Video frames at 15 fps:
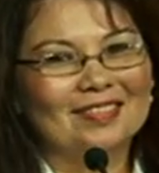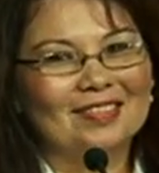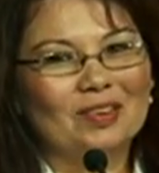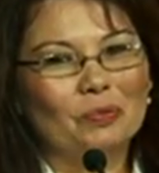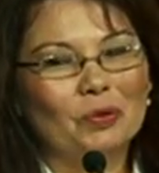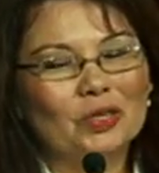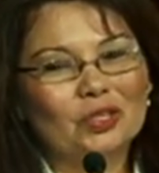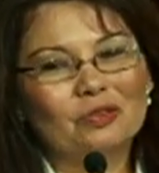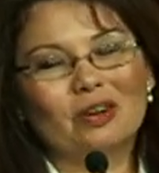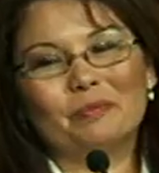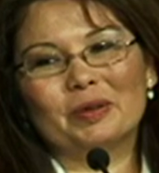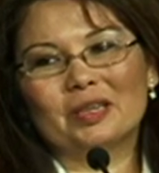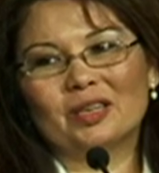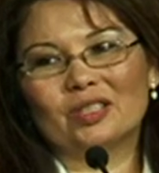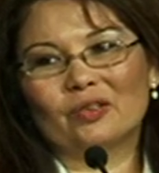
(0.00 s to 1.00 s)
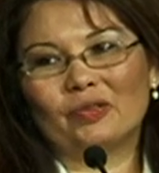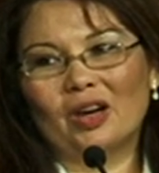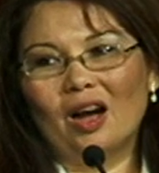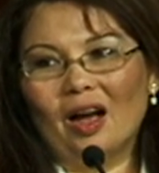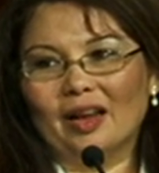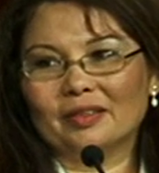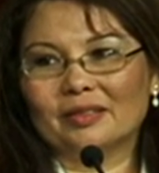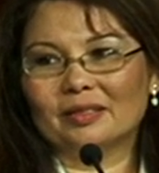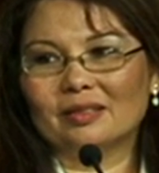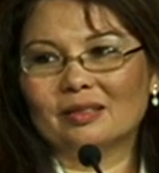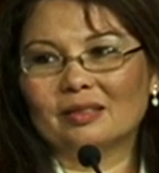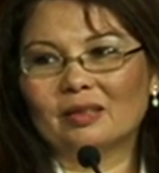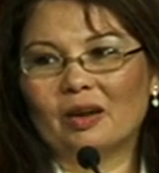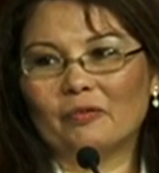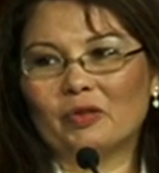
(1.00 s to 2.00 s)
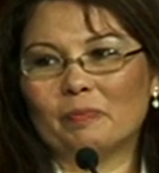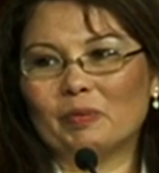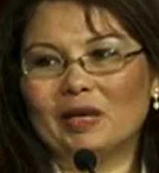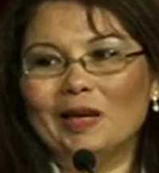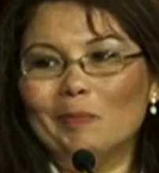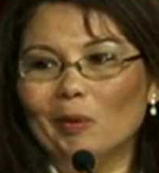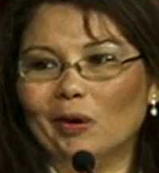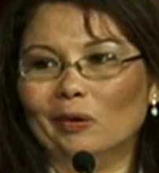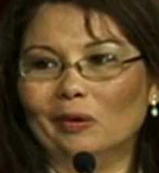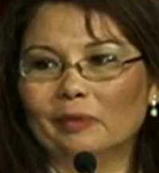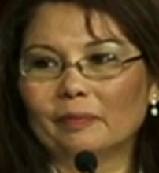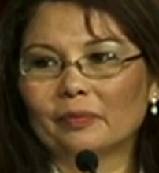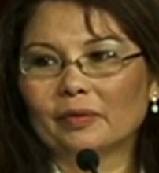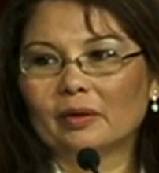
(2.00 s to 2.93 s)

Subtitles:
We're strong because of us, of the people.